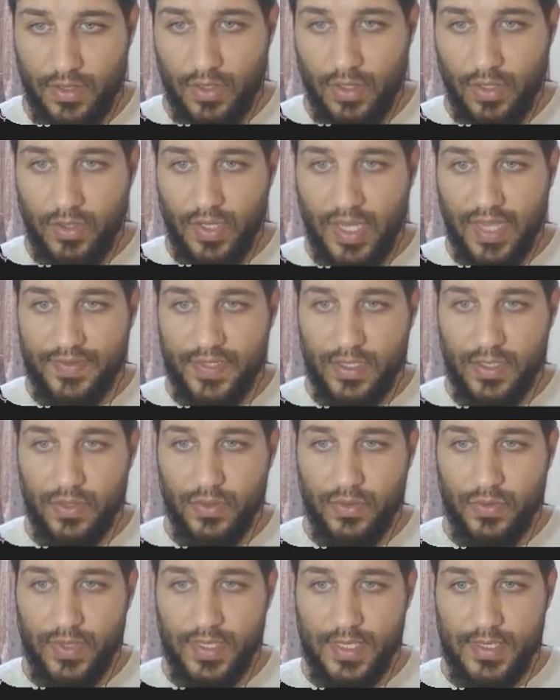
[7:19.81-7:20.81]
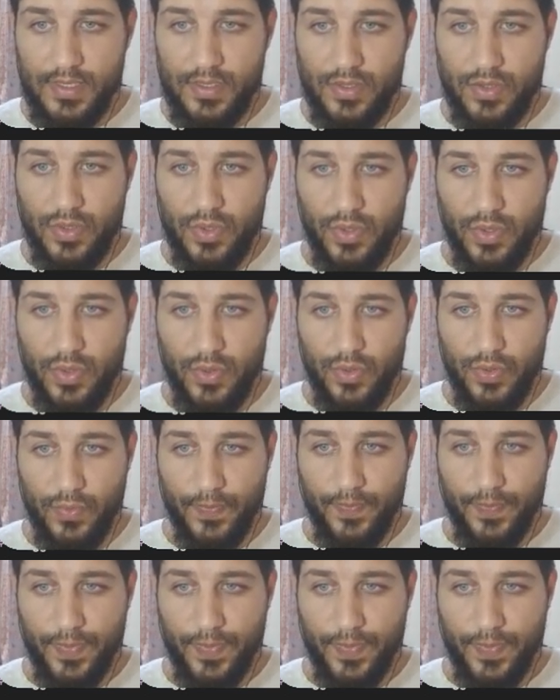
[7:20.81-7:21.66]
All you have to do is to